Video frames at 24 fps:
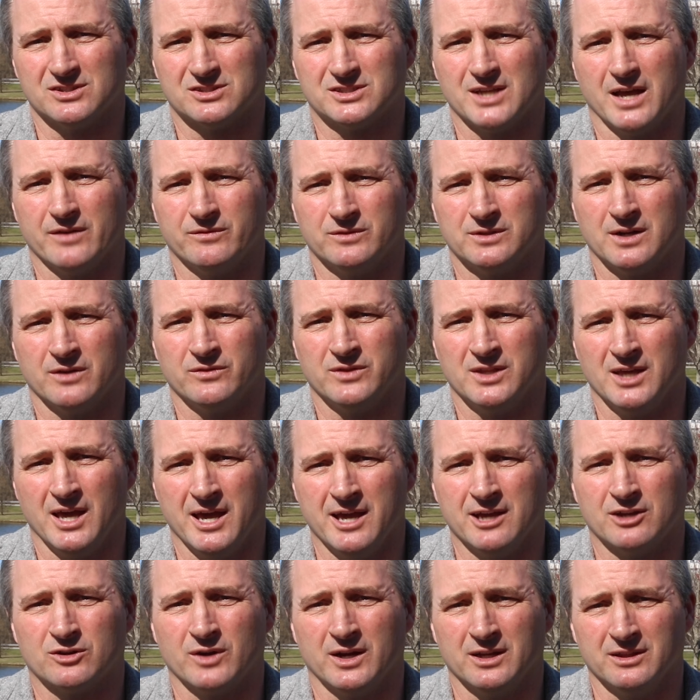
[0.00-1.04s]
7 of the
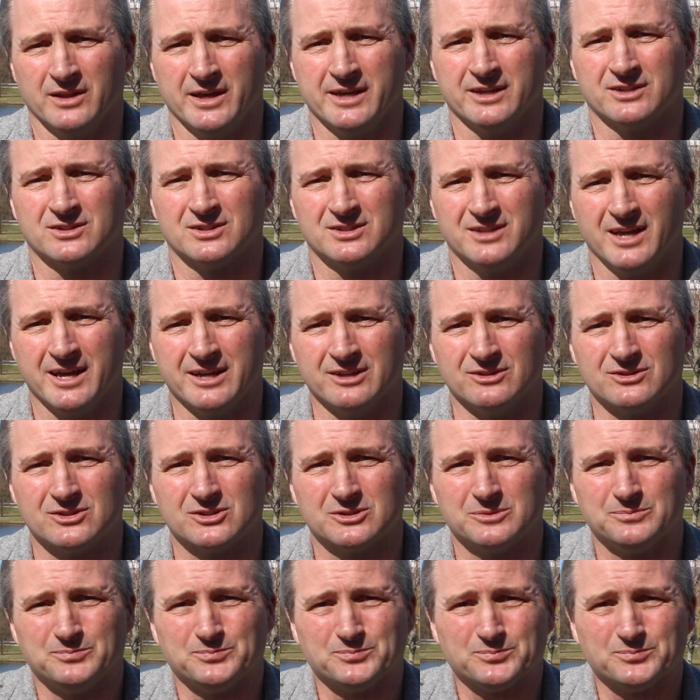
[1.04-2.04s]
8 Great Lakes states.